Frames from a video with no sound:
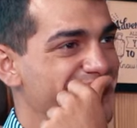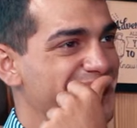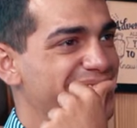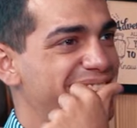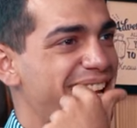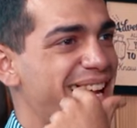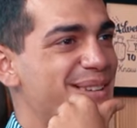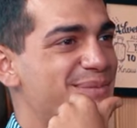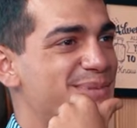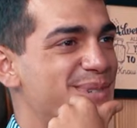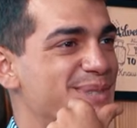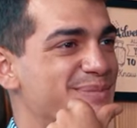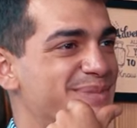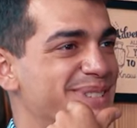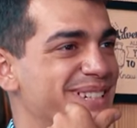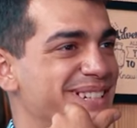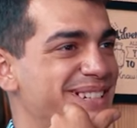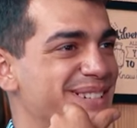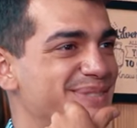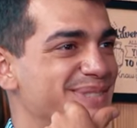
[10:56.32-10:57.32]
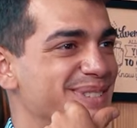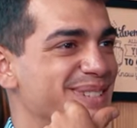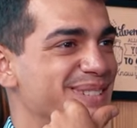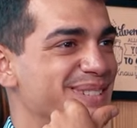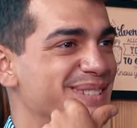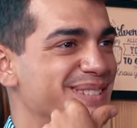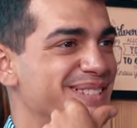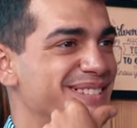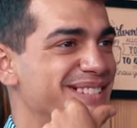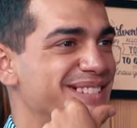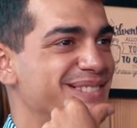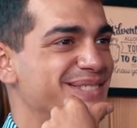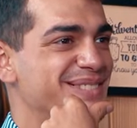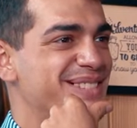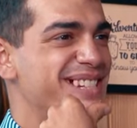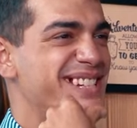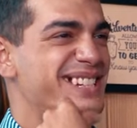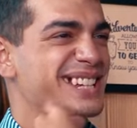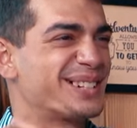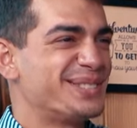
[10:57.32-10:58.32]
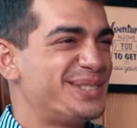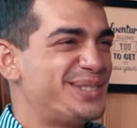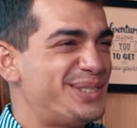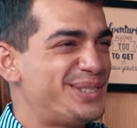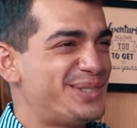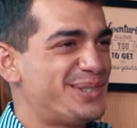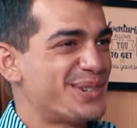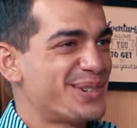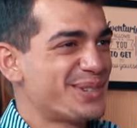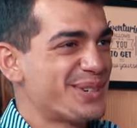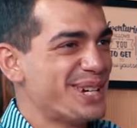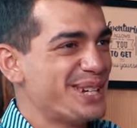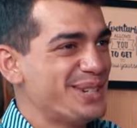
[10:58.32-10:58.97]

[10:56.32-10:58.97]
that would have been a difficult. Uh, yeah, like, oh, but, what do I